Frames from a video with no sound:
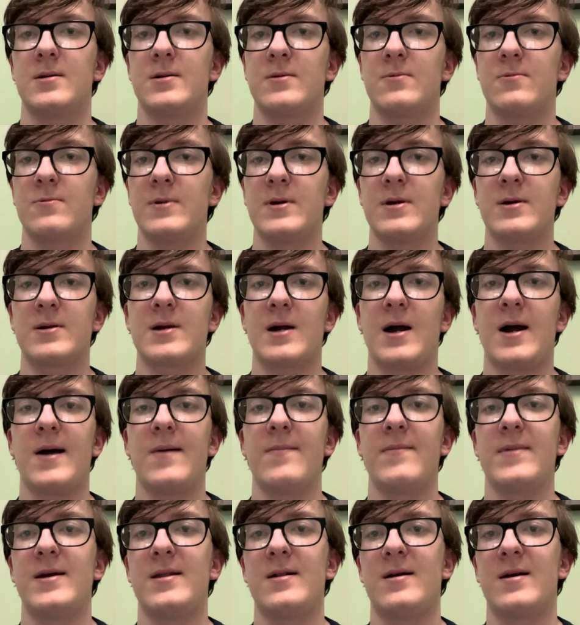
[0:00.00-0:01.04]
real
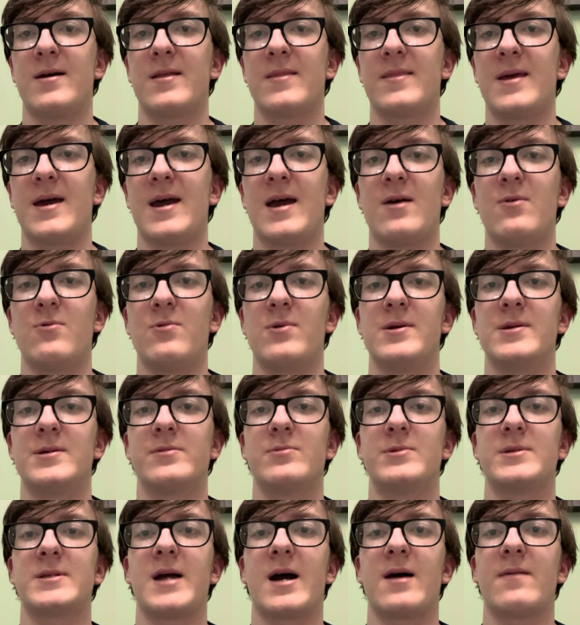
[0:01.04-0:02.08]
comment on that was it
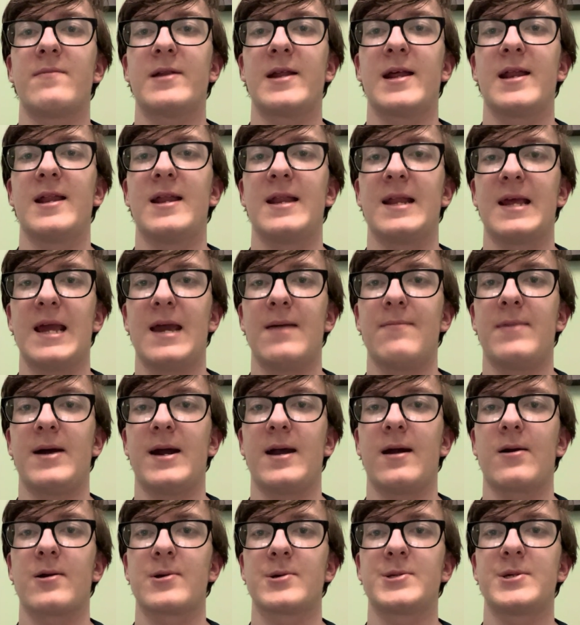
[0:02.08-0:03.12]
was dominated again by
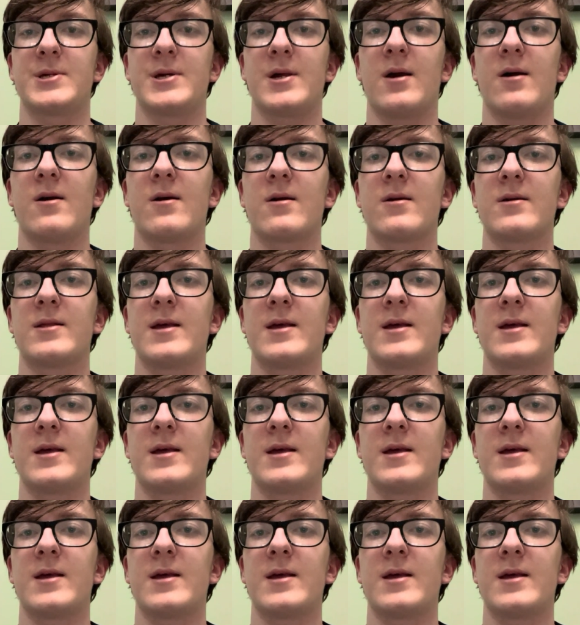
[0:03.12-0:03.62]
RCR.